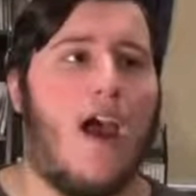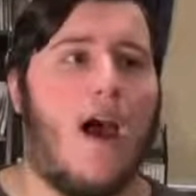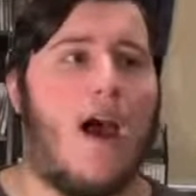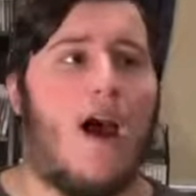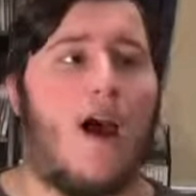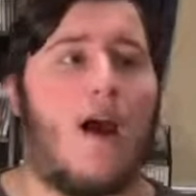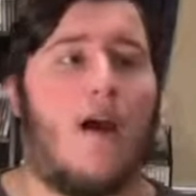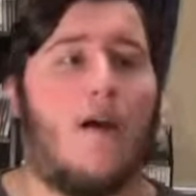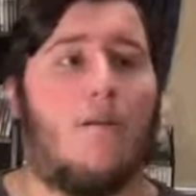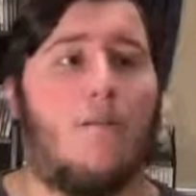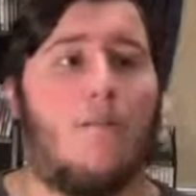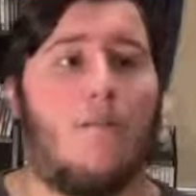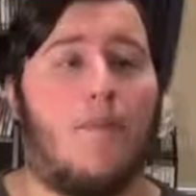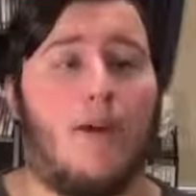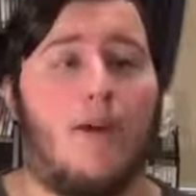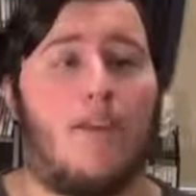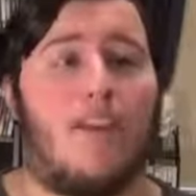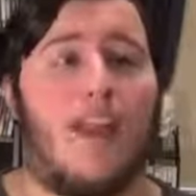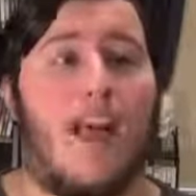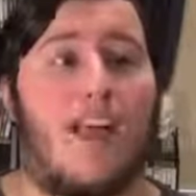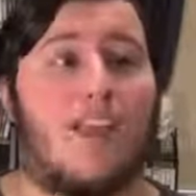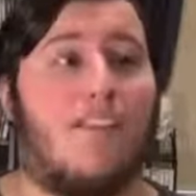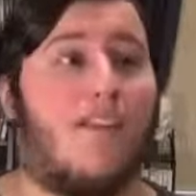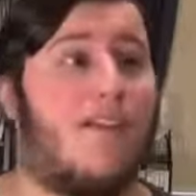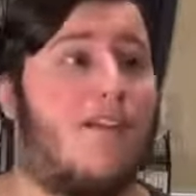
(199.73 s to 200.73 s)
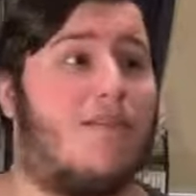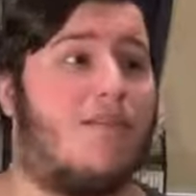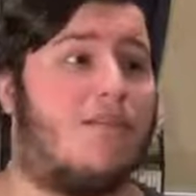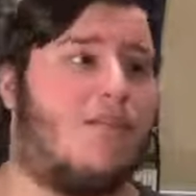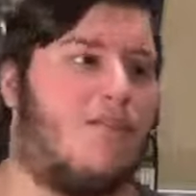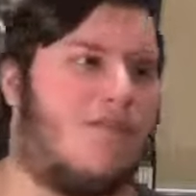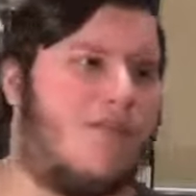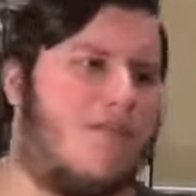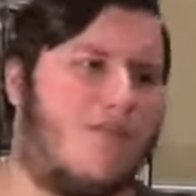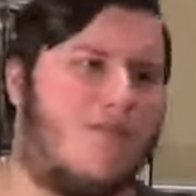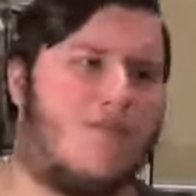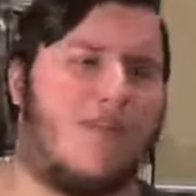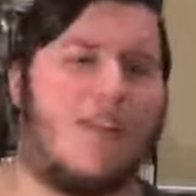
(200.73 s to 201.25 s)
But I
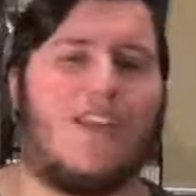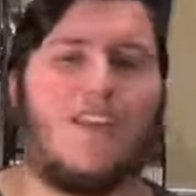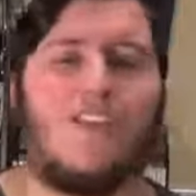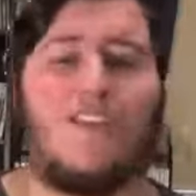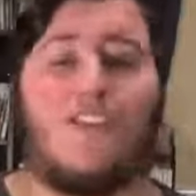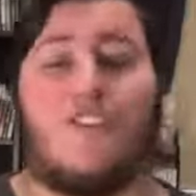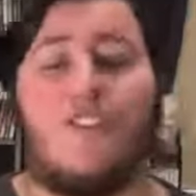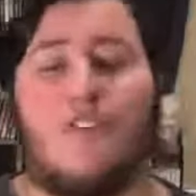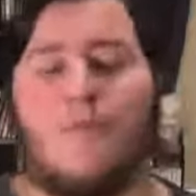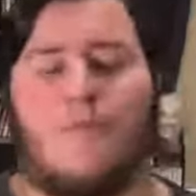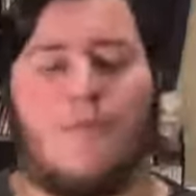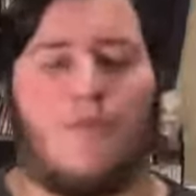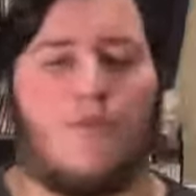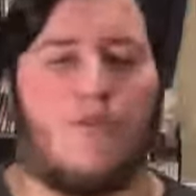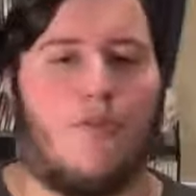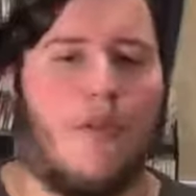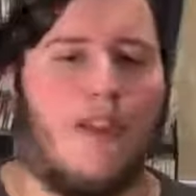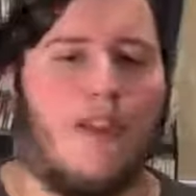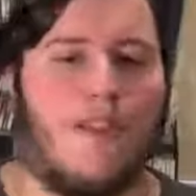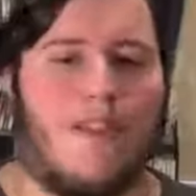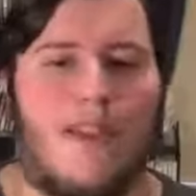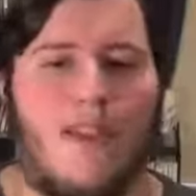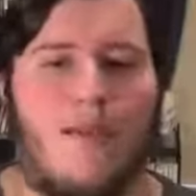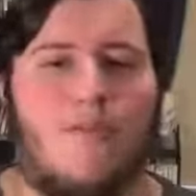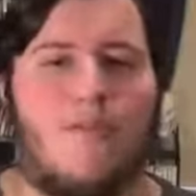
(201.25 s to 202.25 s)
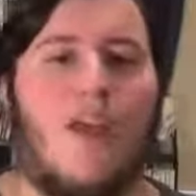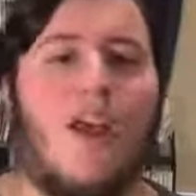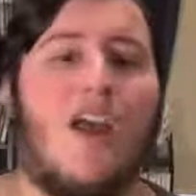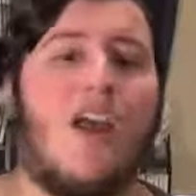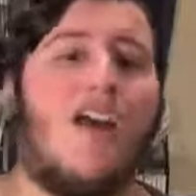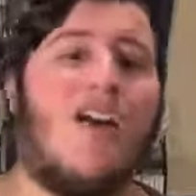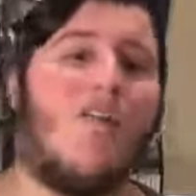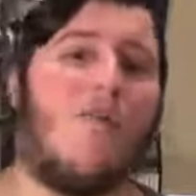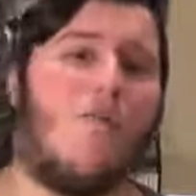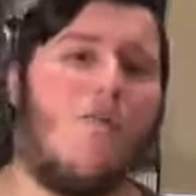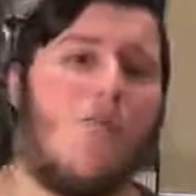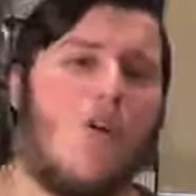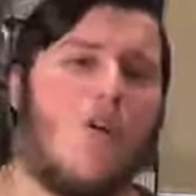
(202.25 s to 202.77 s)
thought the relationship between them
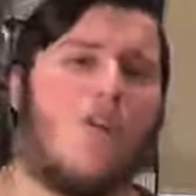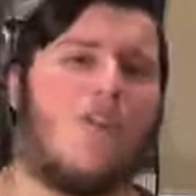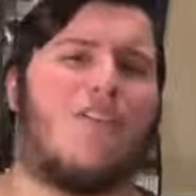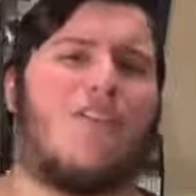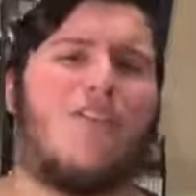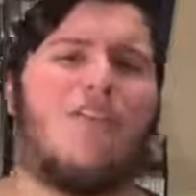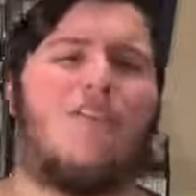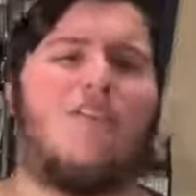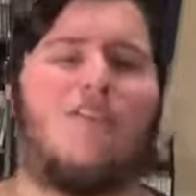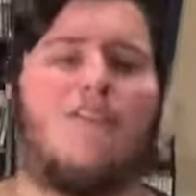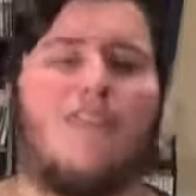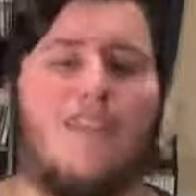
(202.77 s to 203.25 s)
worked,